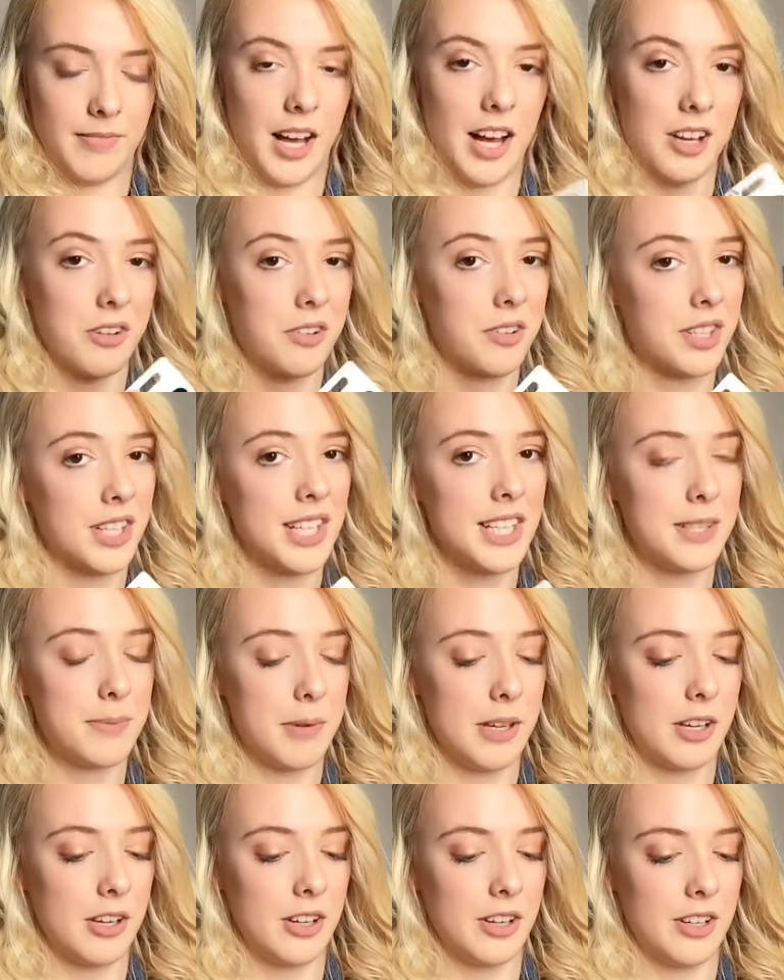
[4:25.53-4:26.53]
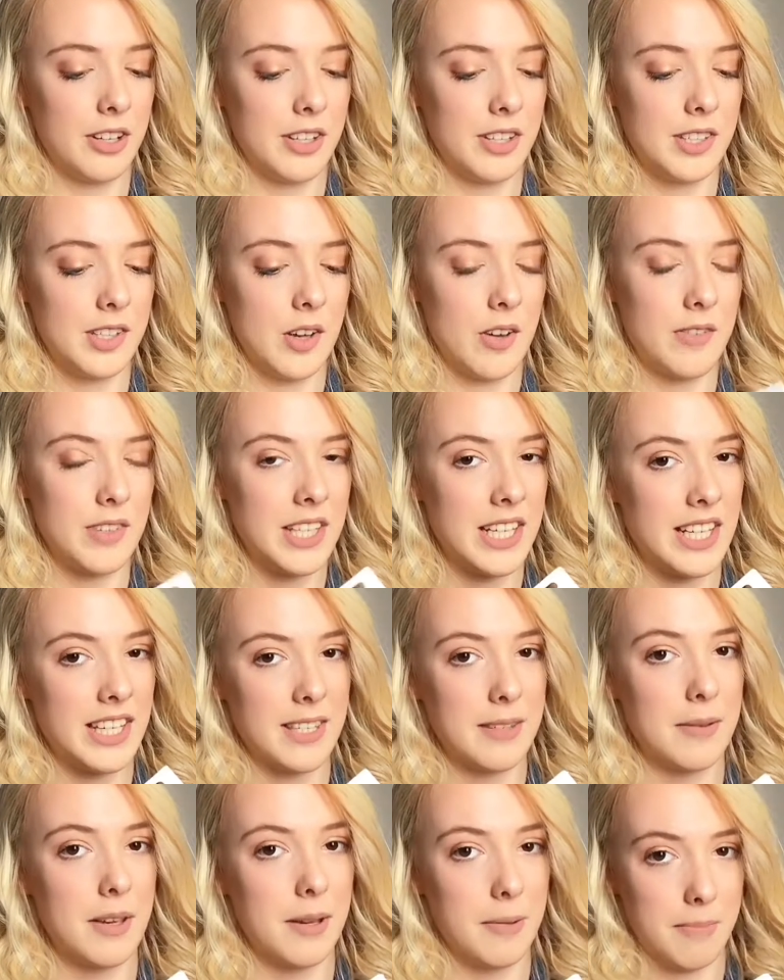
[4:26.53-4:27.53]
I got this because obviously
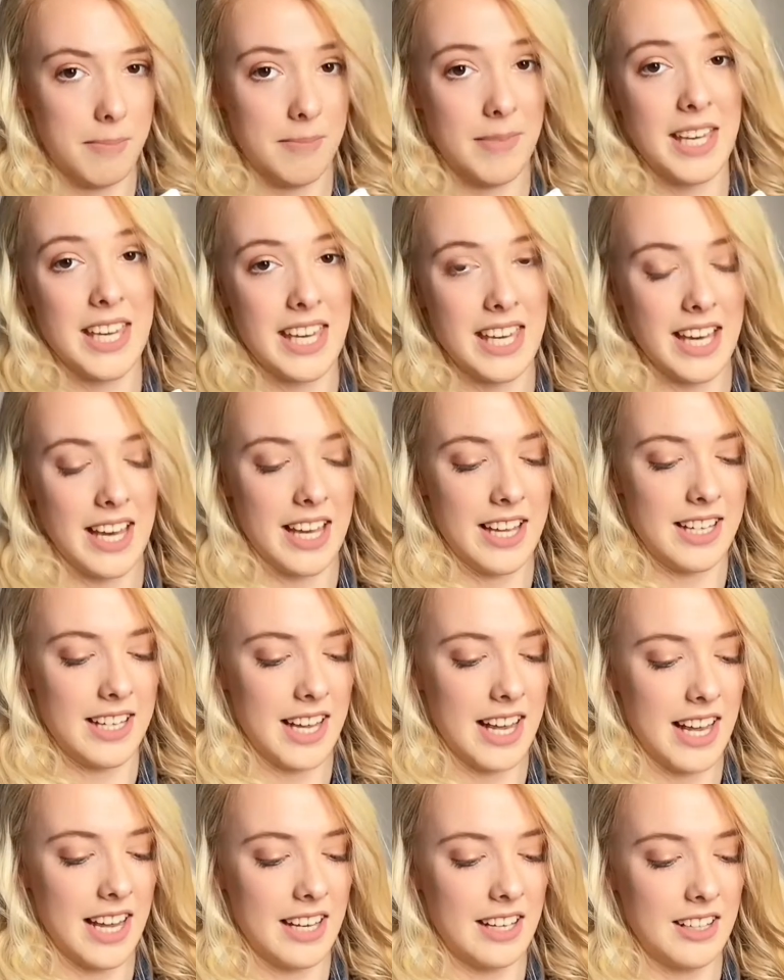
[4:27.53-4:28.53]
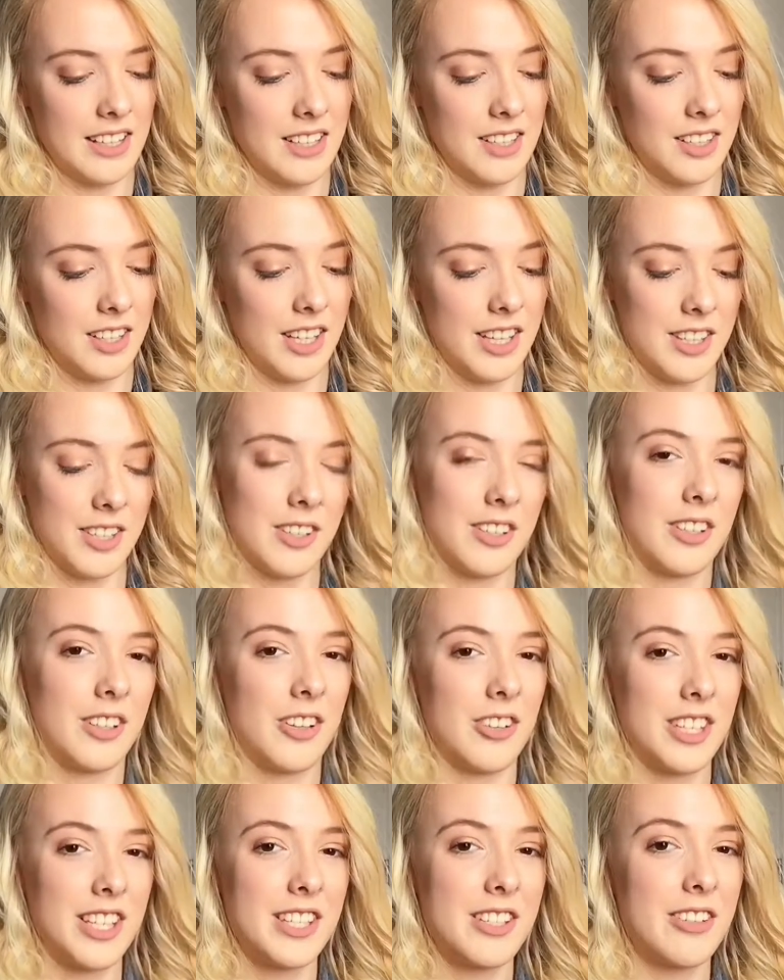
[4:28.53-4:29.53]
it's Mickey head, and it's
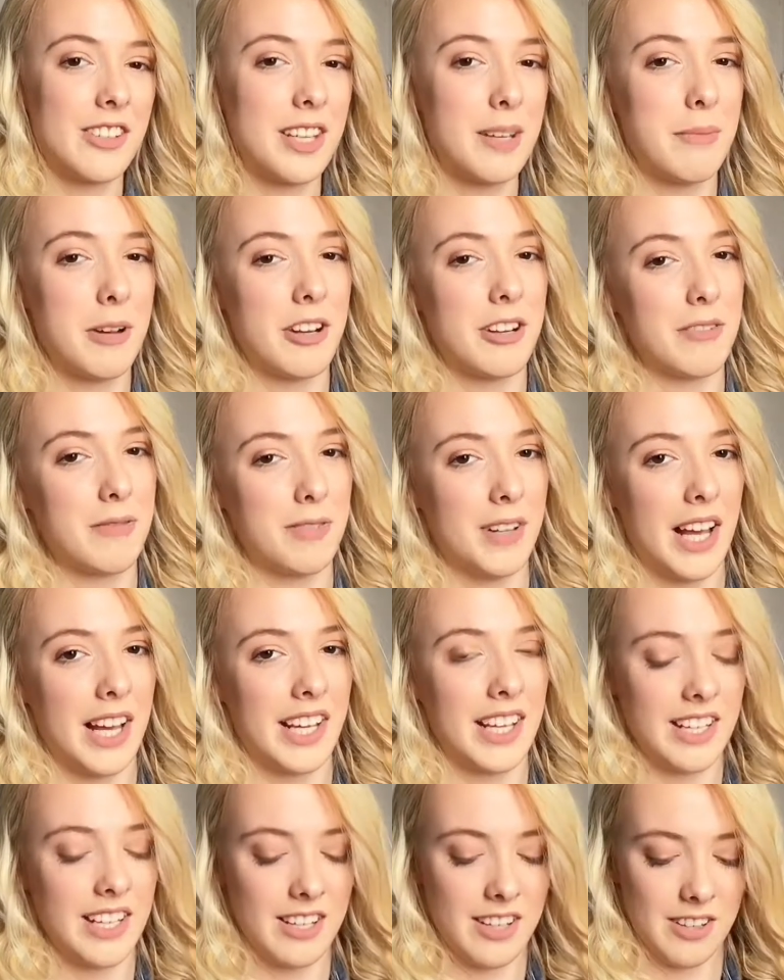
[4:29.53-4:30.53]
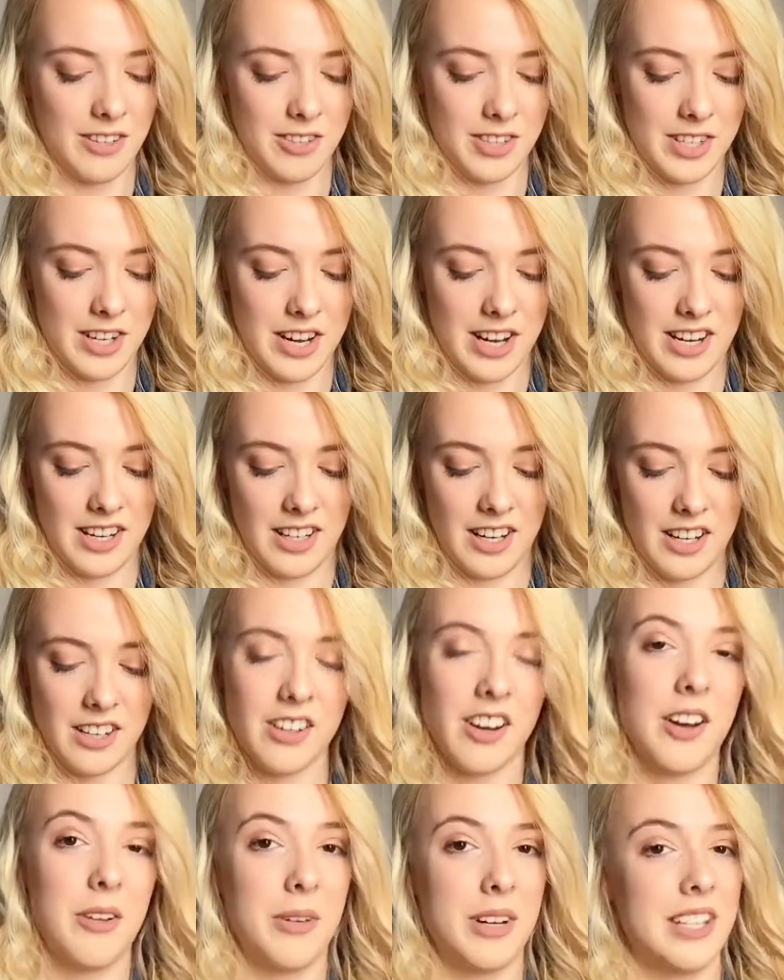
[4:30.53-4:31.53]
because it's got the American flag in it. It was kind of
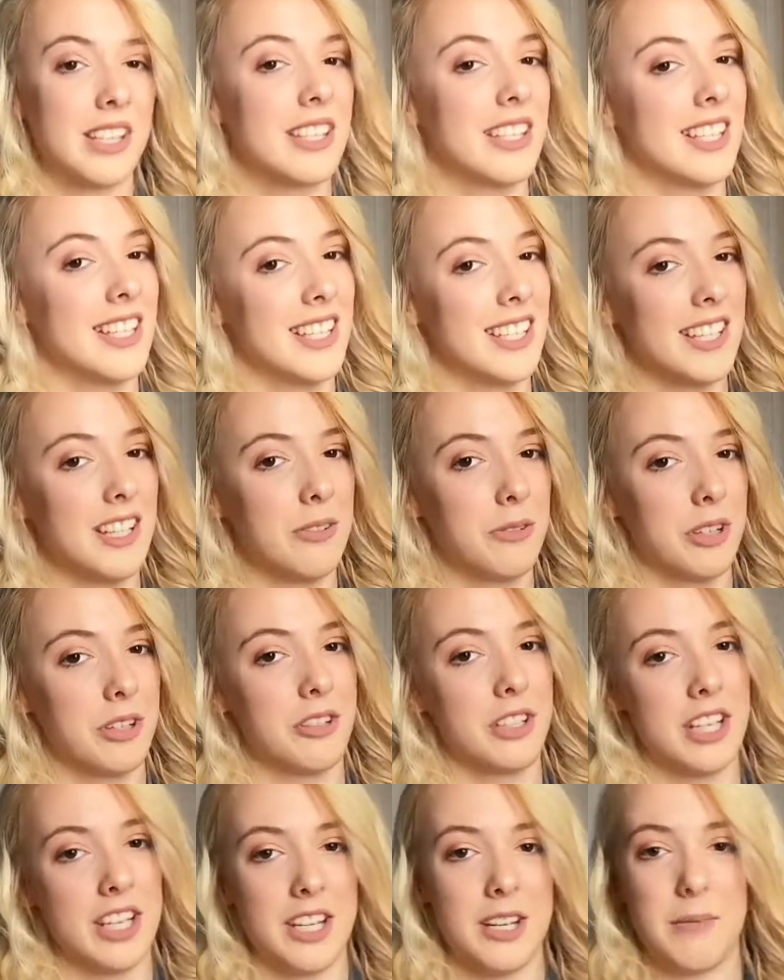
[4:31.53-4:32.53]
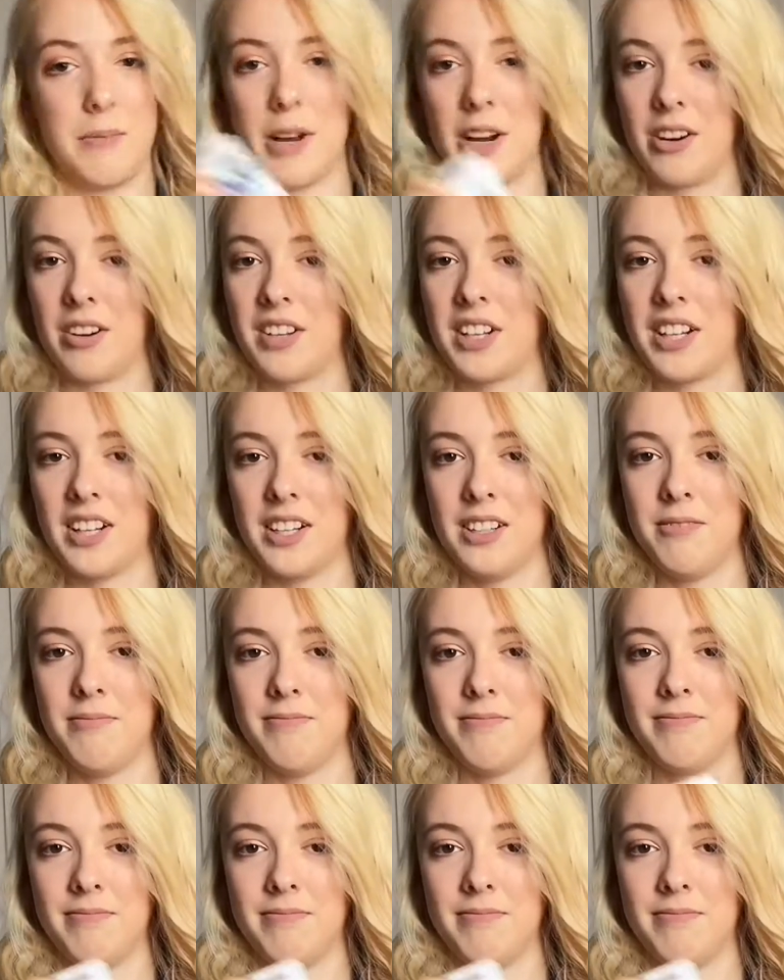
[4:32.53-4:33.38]
like I went to Disney World in America,